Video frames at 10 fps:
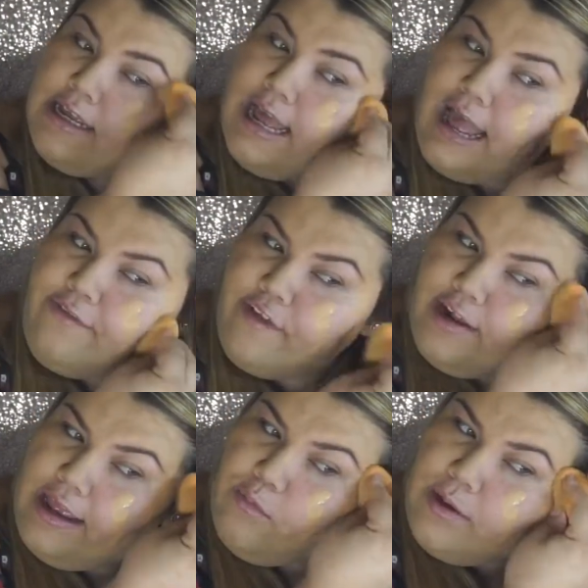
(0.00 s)
I feel
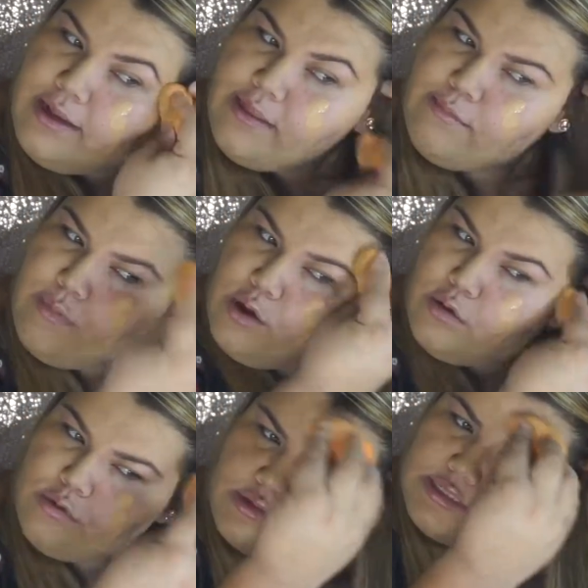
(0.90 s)
like, one of the
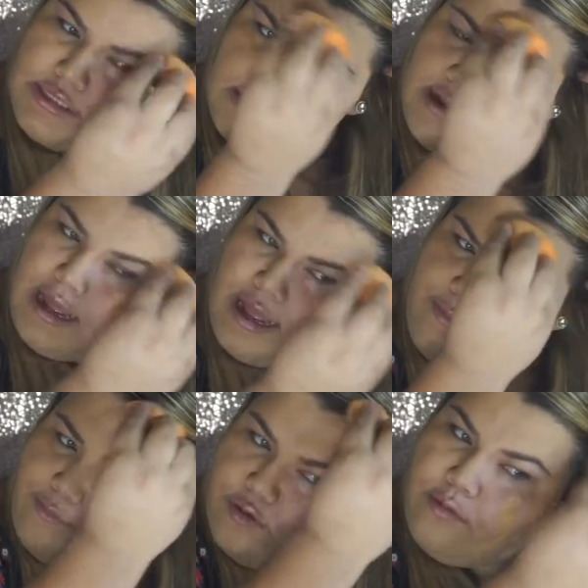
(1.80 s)
most
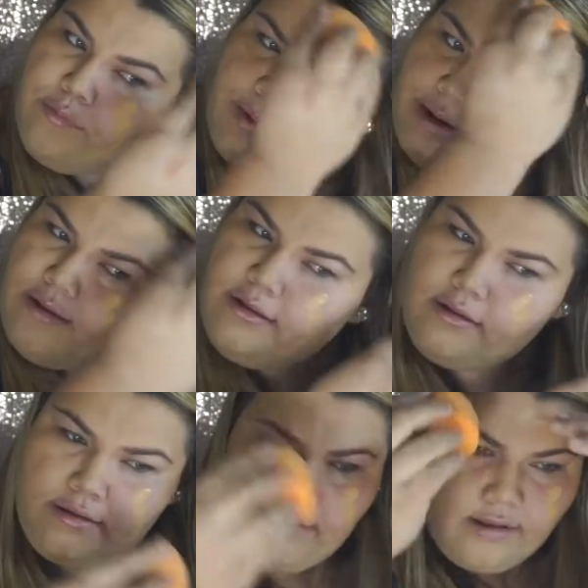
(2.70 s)

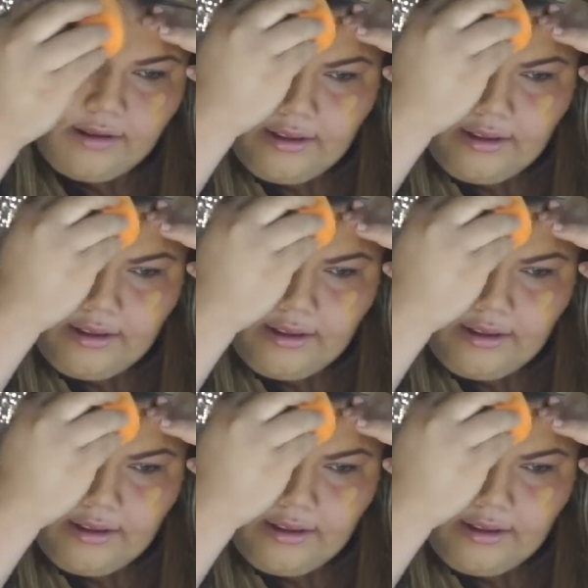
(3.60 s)
real,